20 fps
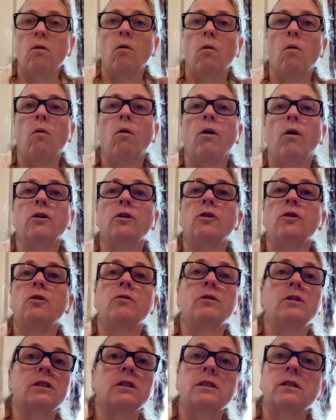or
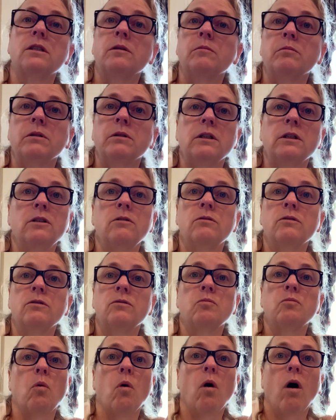you just simply use
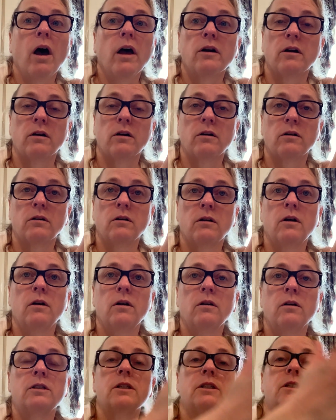water.
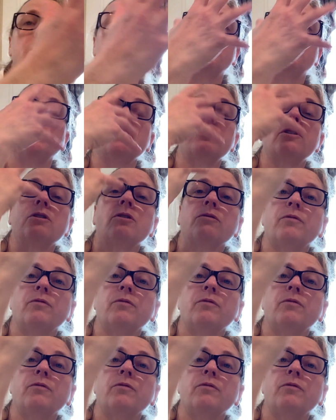Just spritz your